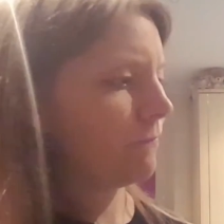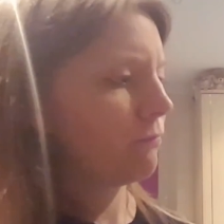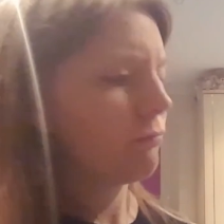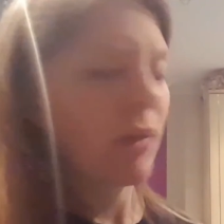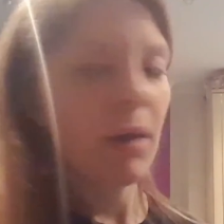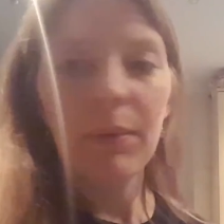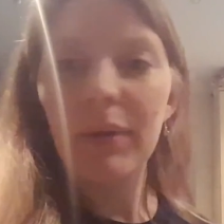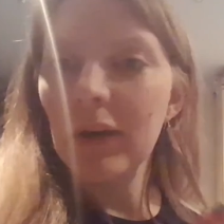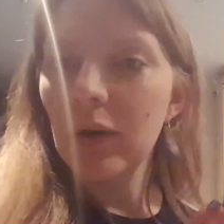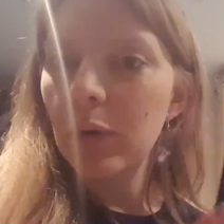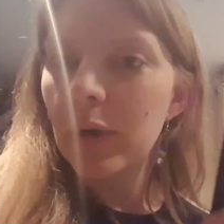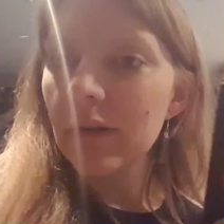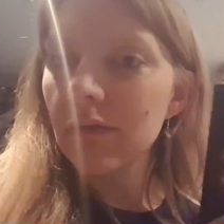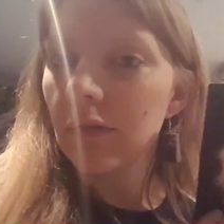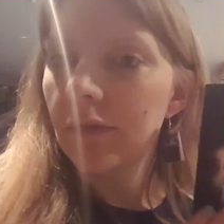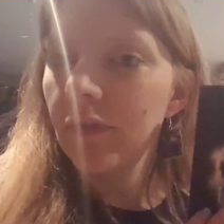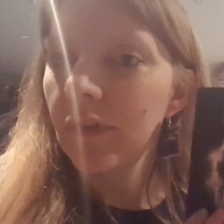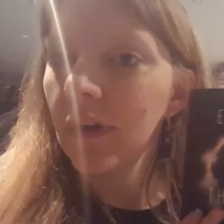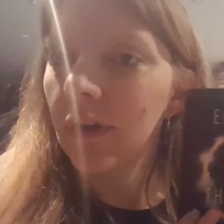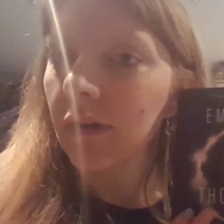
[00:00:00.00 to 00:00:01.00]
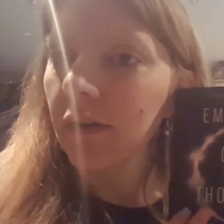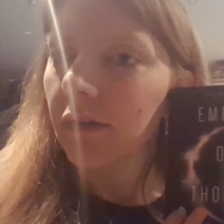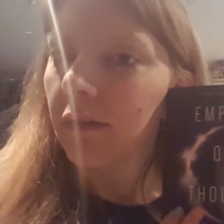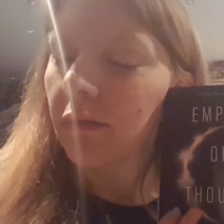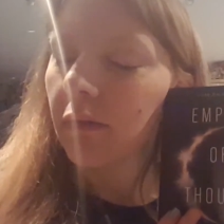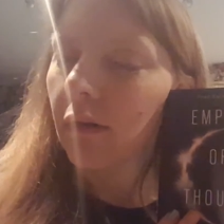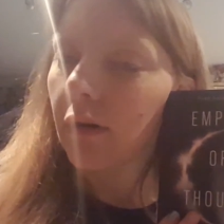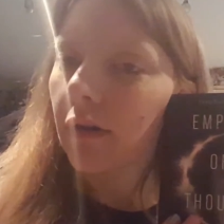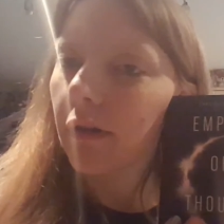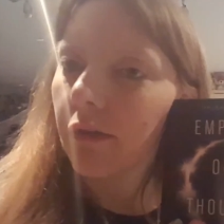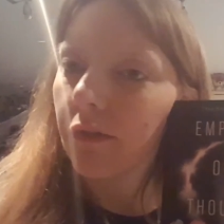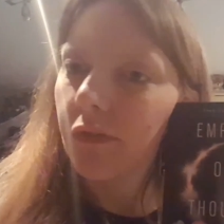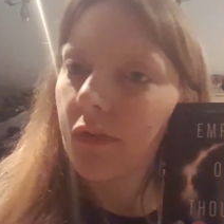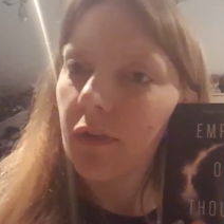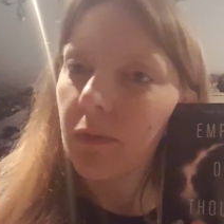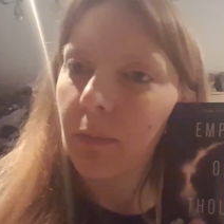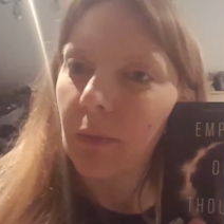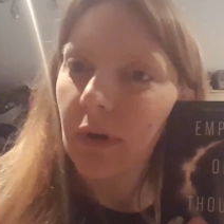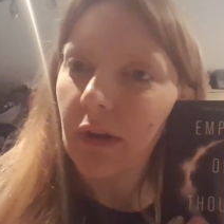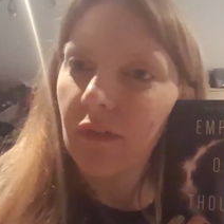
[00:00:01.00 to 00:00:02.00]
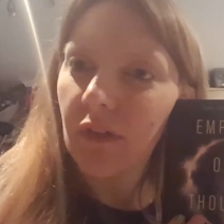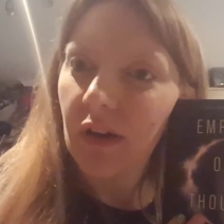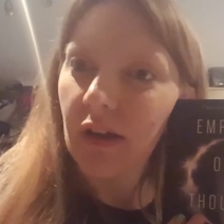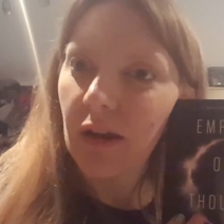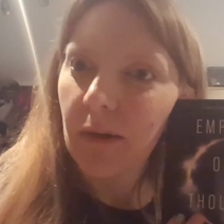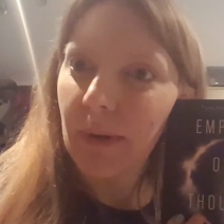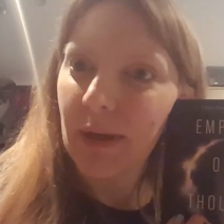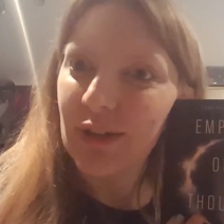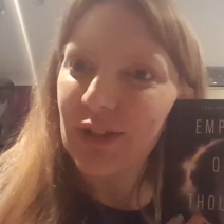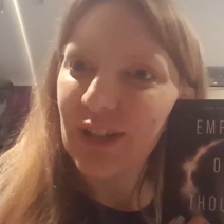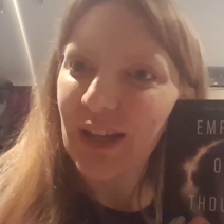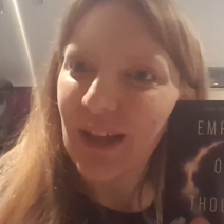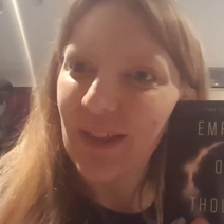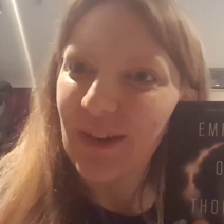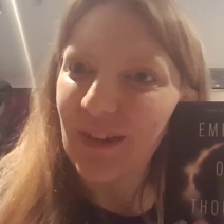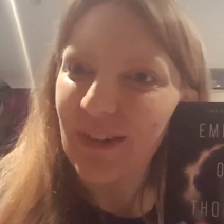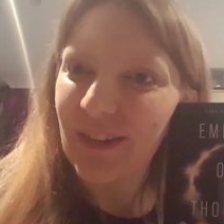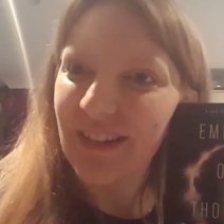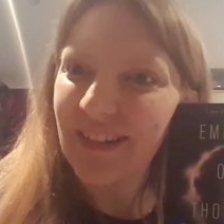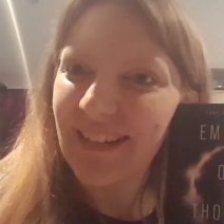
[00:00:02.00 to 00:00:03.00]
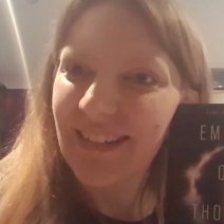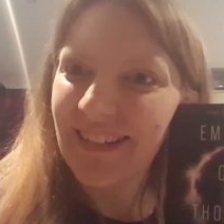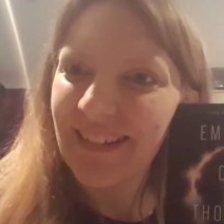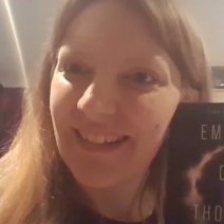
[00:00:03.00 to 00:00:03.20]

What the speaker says: maybe a quick review of this book if I can manage to get through it.